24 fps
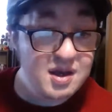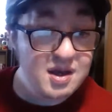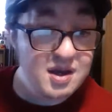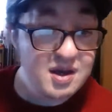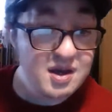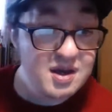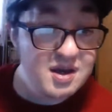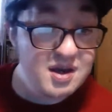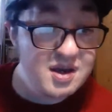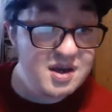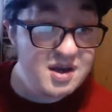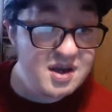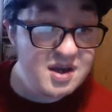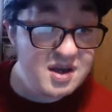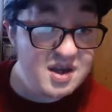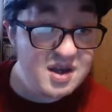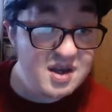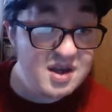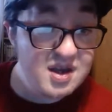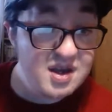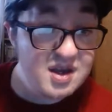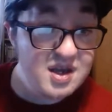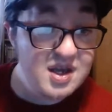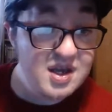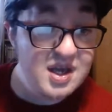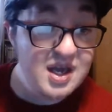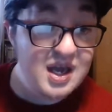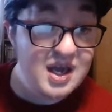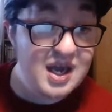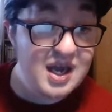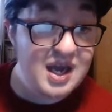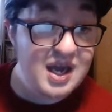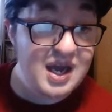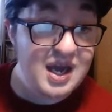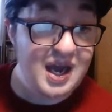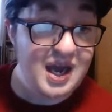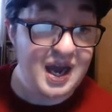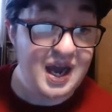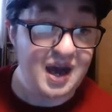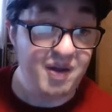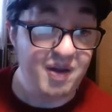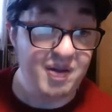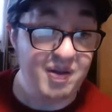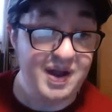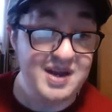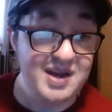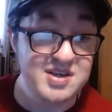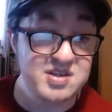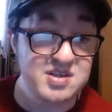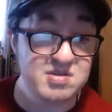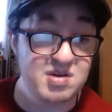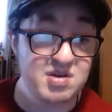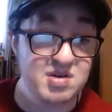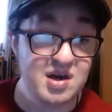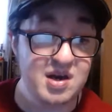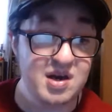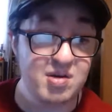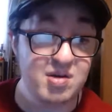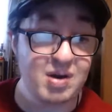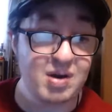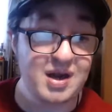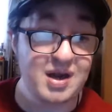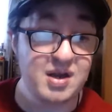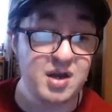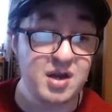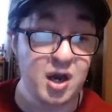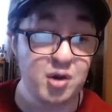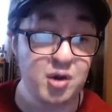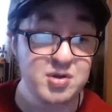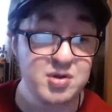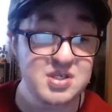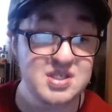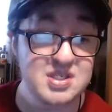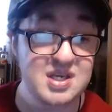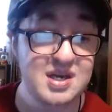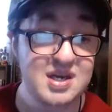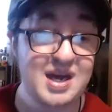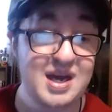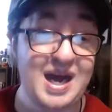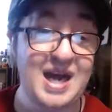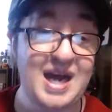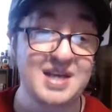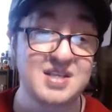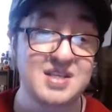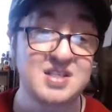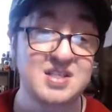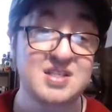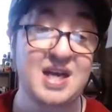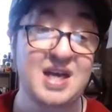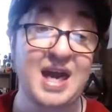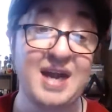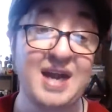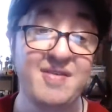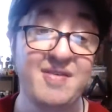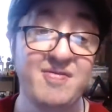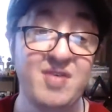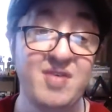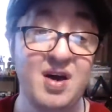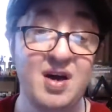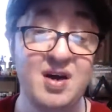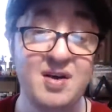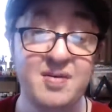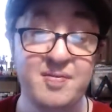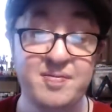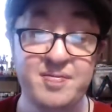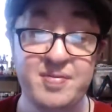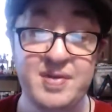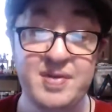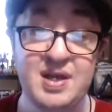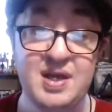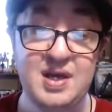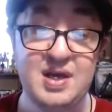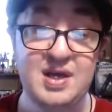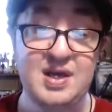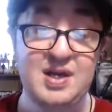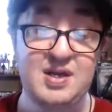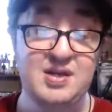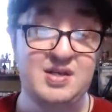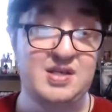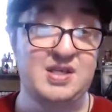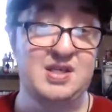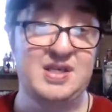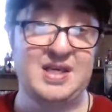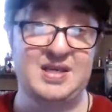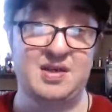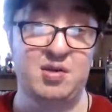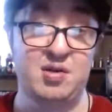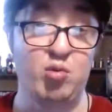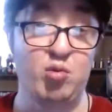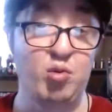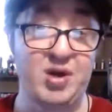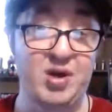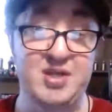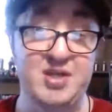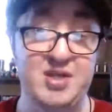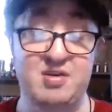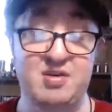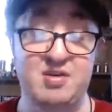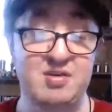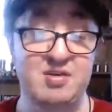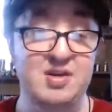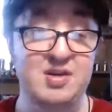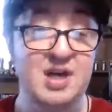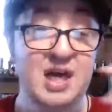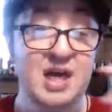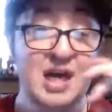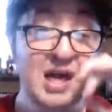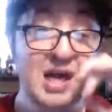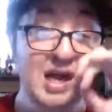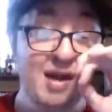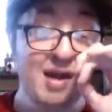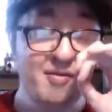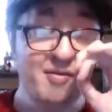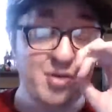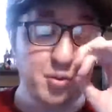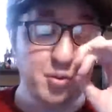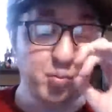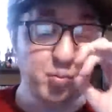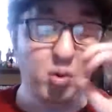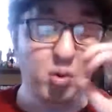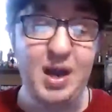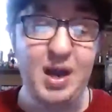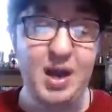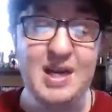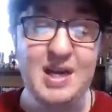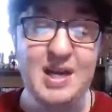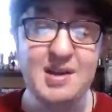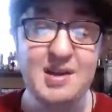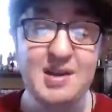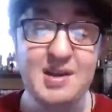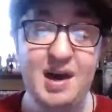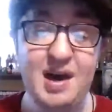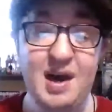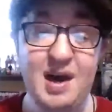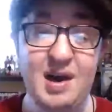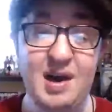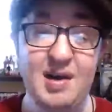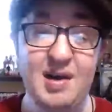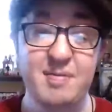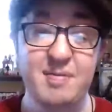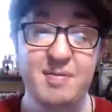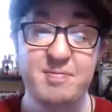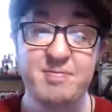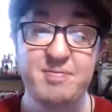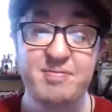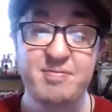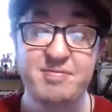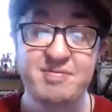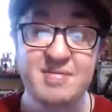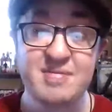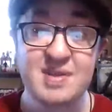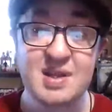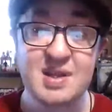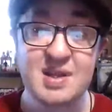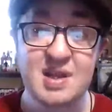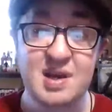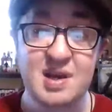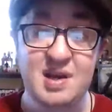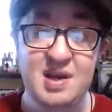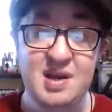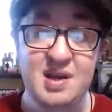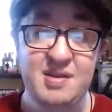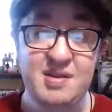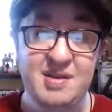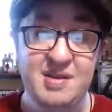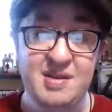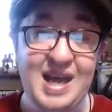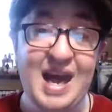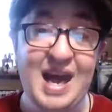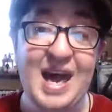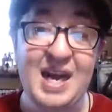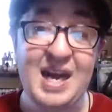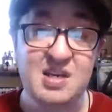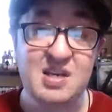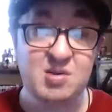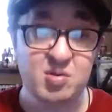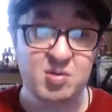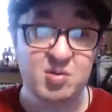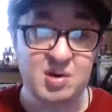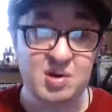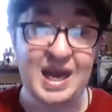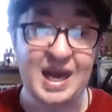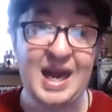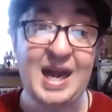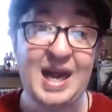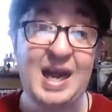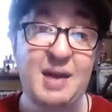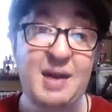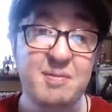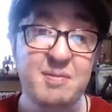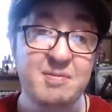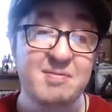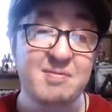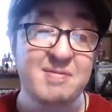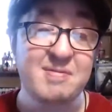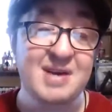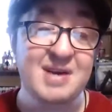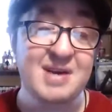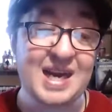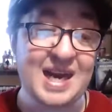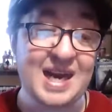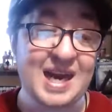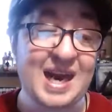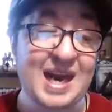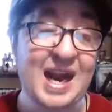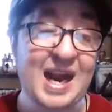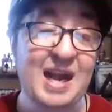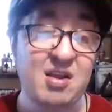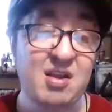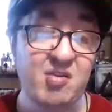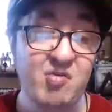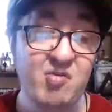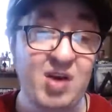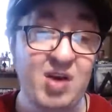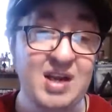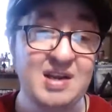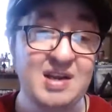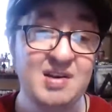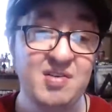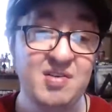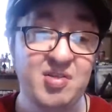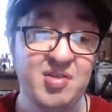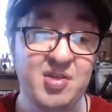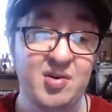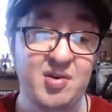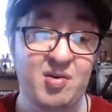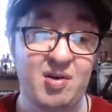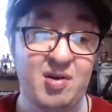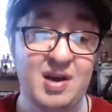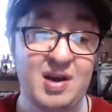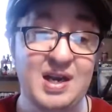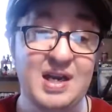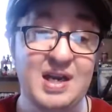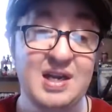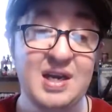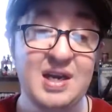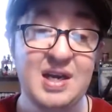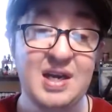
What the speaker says: Uh, Alendra Reynosa as Sypha. She's the wizard. If you played the actual game, Castlevania 3,